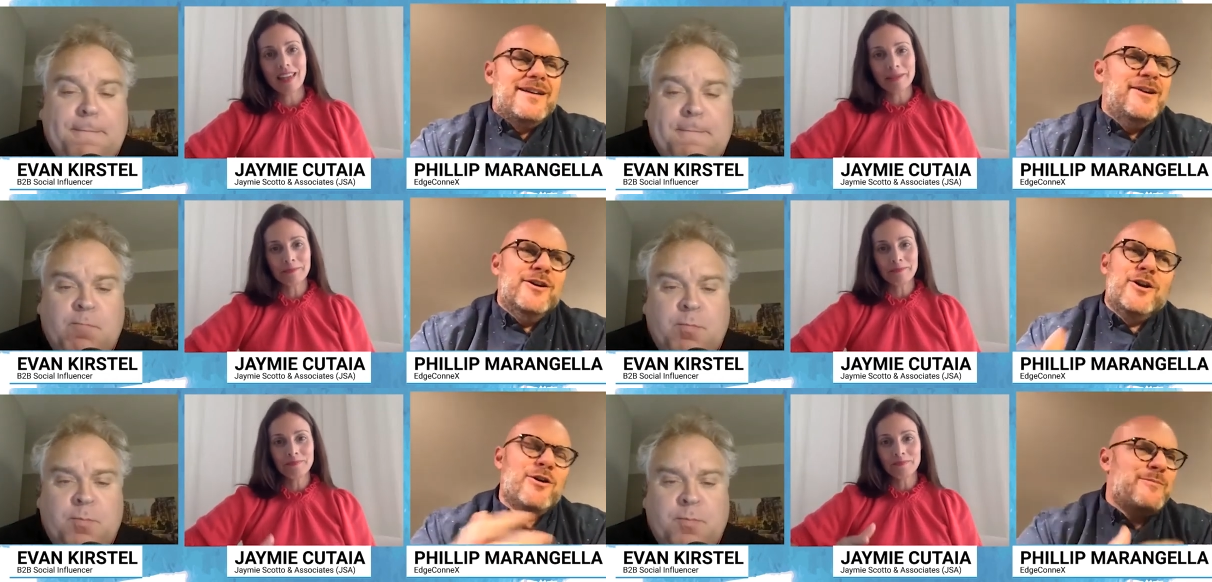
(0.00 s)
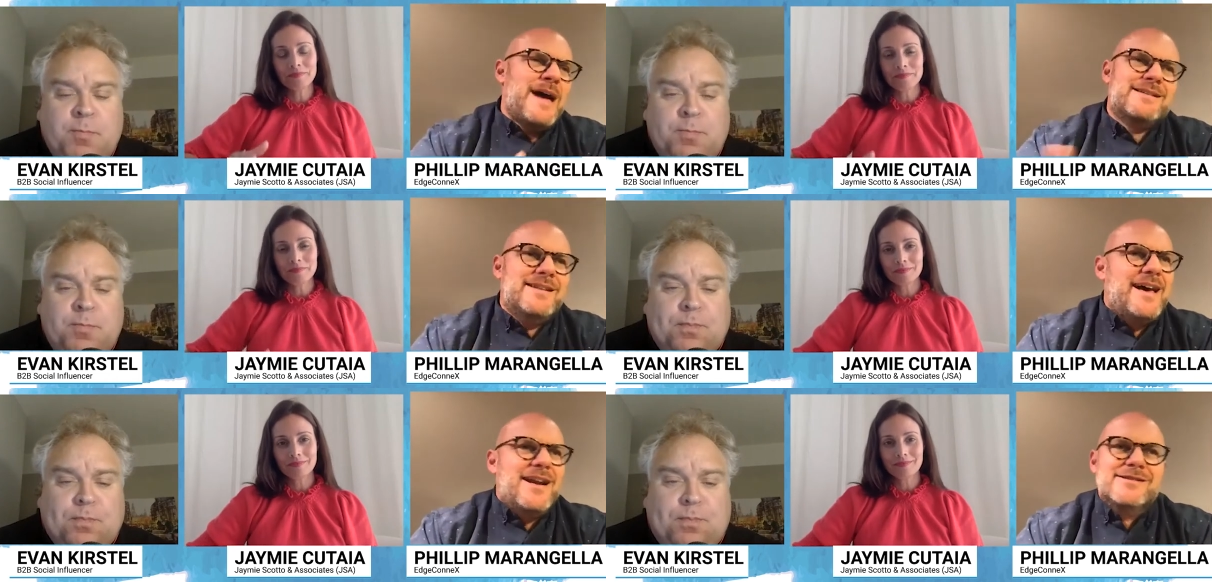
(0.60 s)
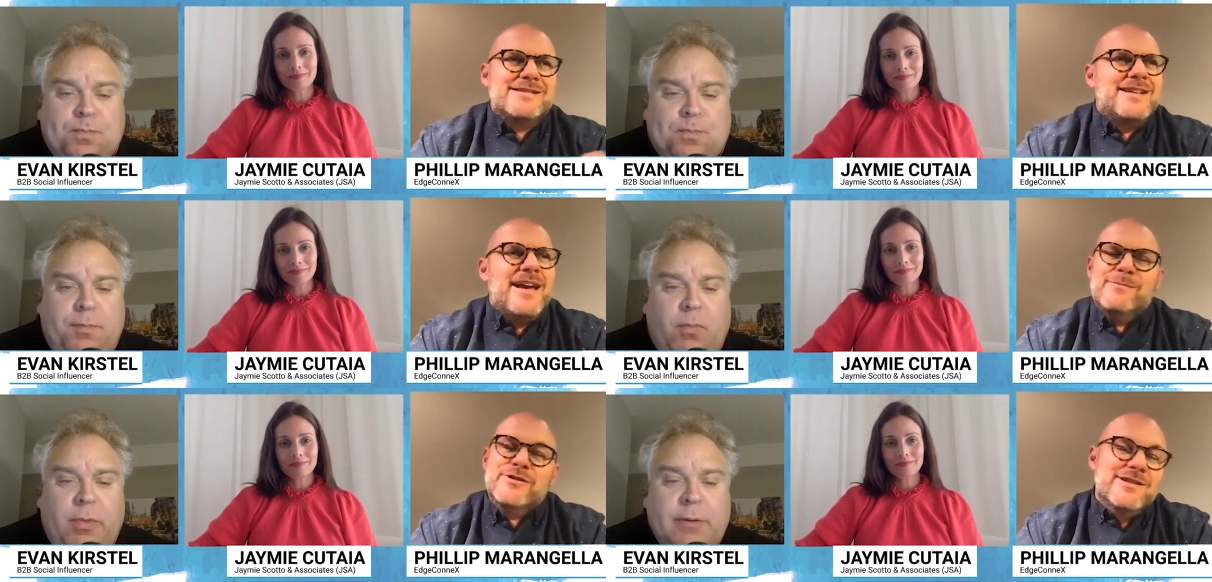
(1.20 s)
Speaker 1: you know, going back to that, I'll just say,
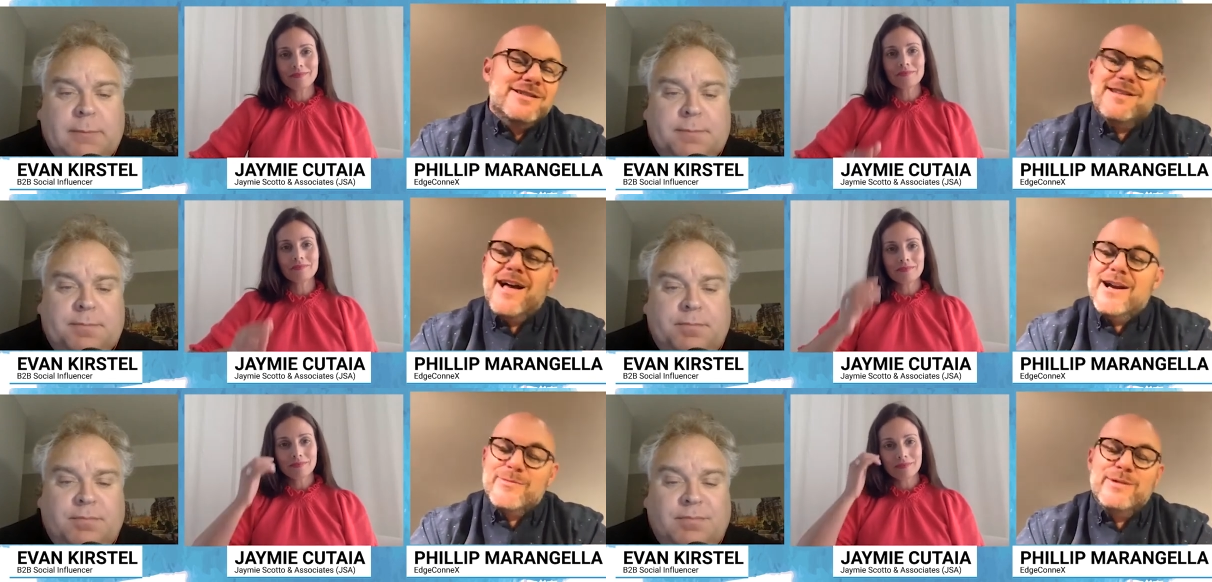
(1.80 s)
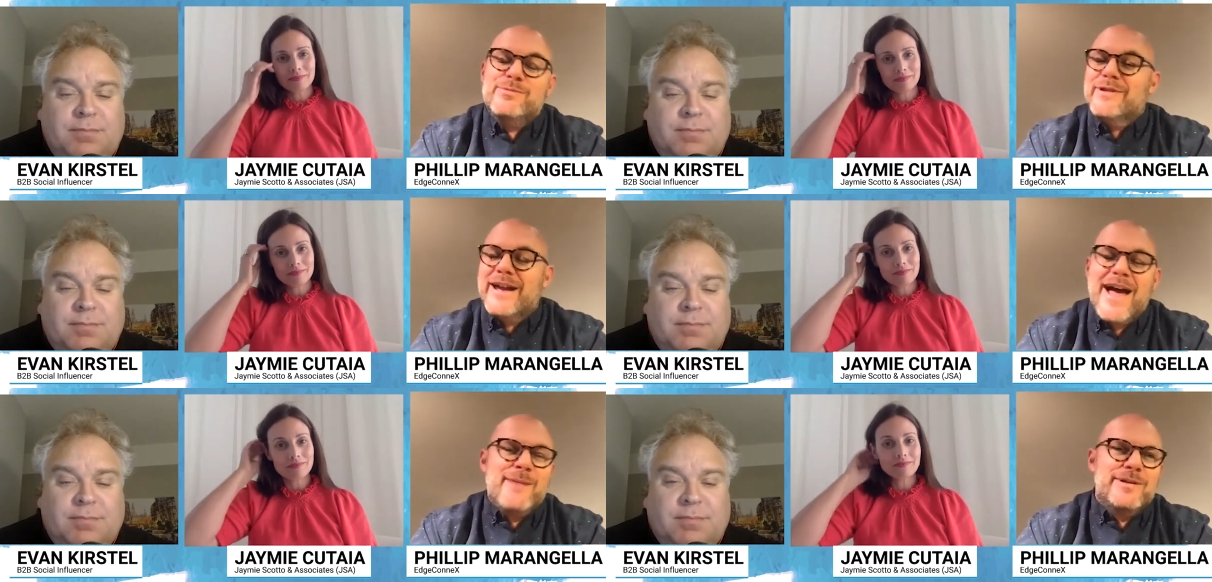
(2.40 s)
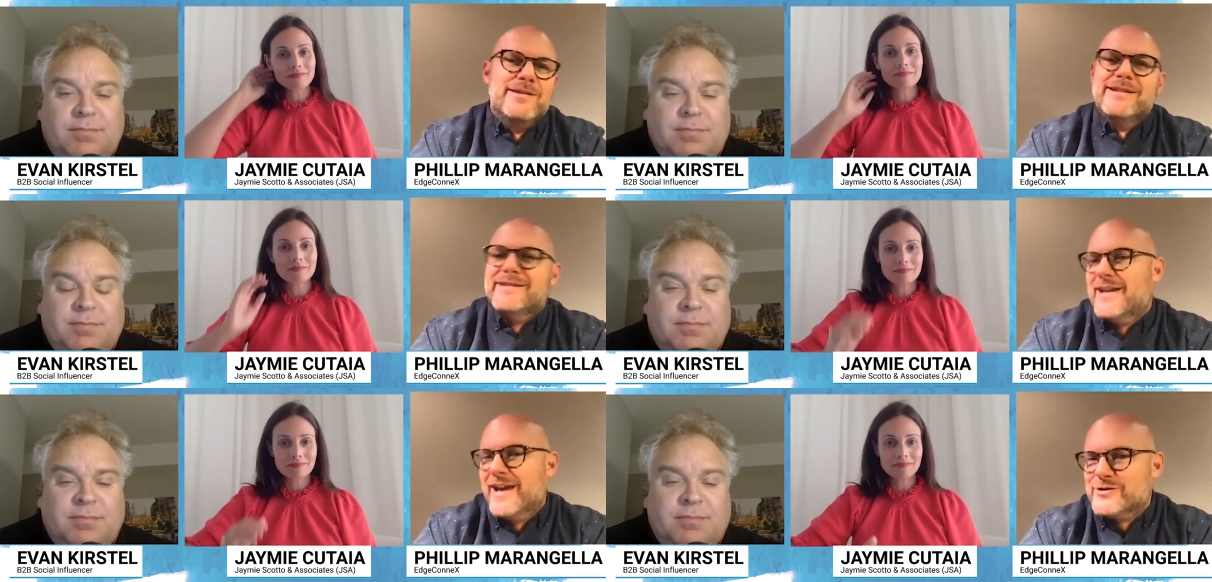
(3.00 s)
I'm sure there's a lot of people that are happy that
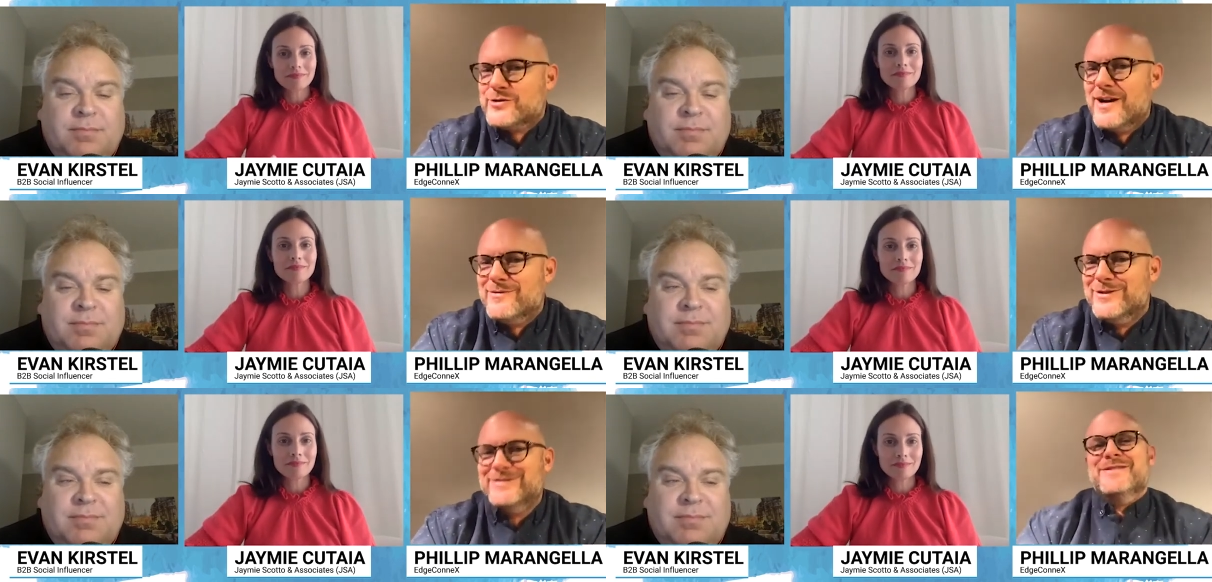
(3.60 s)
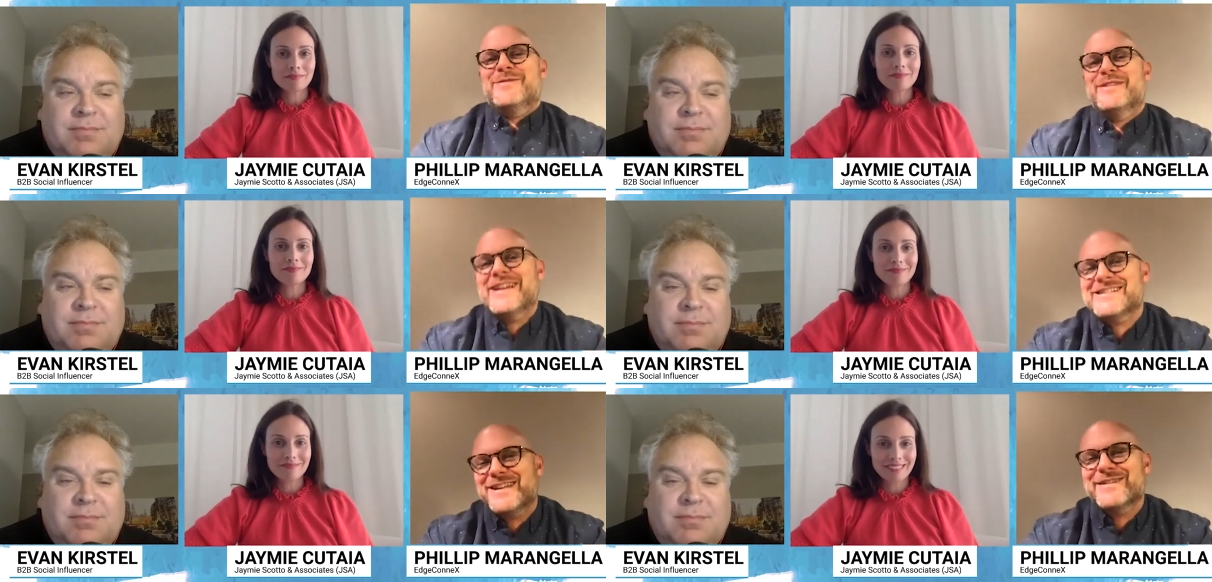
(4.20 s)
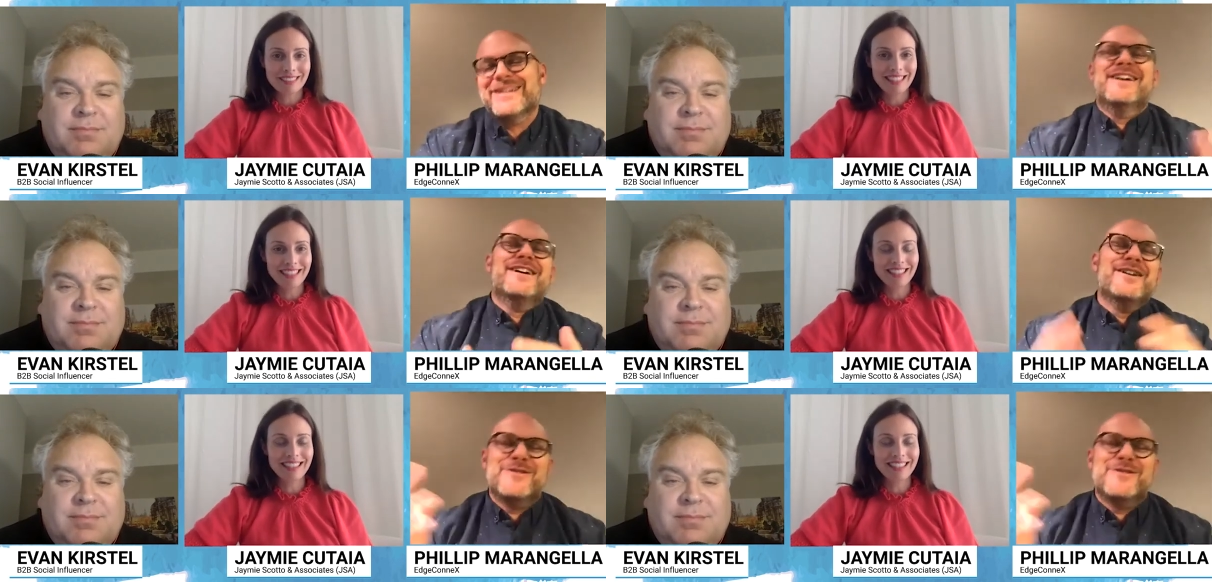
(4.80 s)
they can't travel for Thanksgiving.